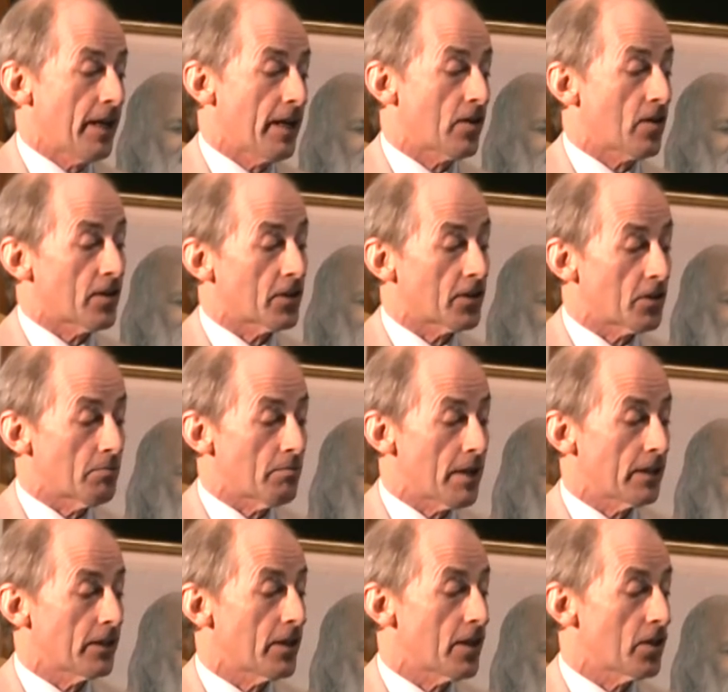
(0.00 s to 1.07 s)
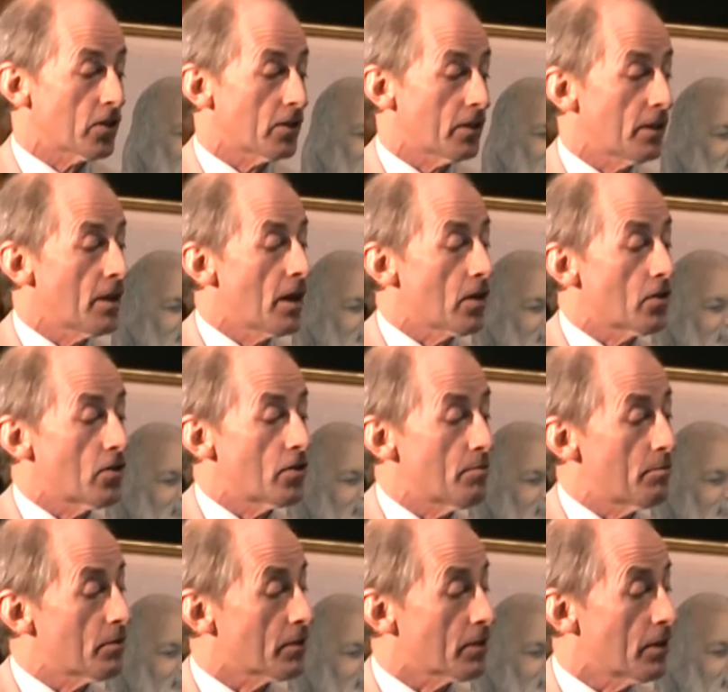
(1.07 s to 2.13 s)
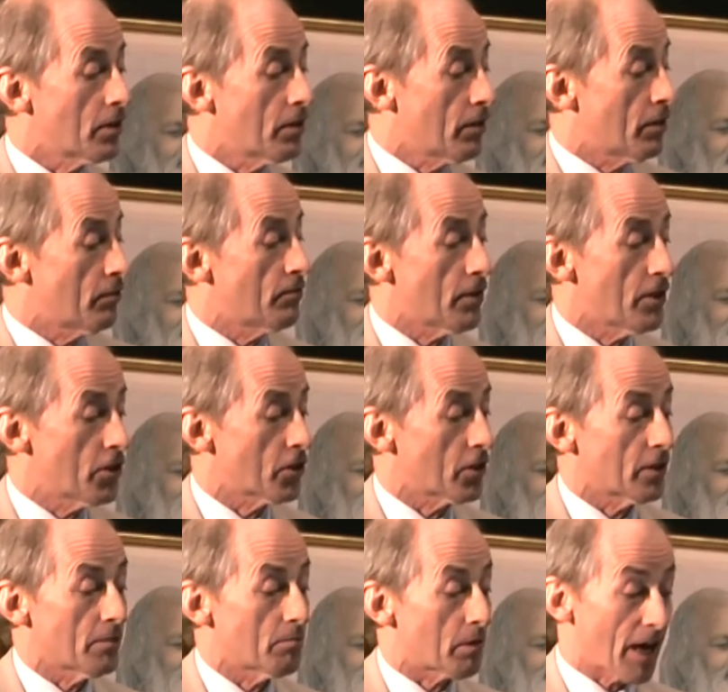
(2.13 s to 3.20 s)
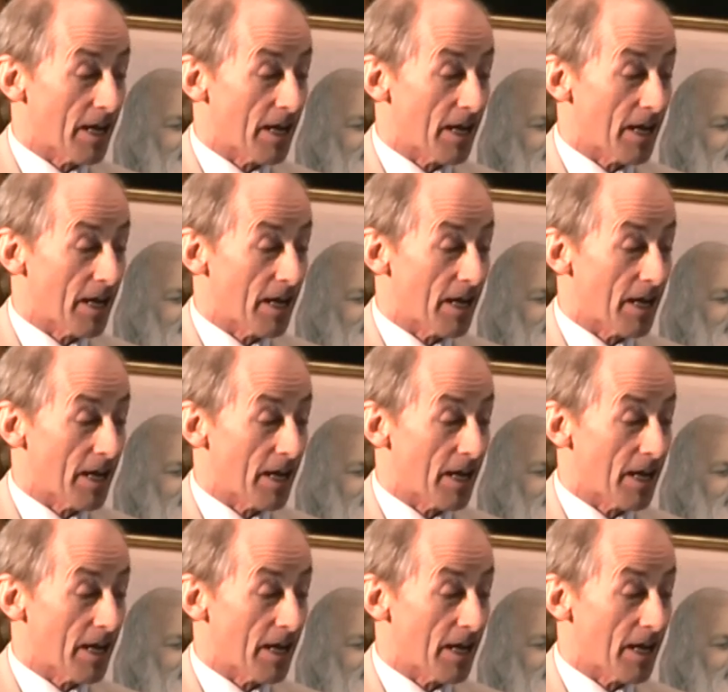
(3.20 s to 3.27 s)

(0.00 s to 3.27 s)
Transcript: it causes emaciation, contributes to convulsion and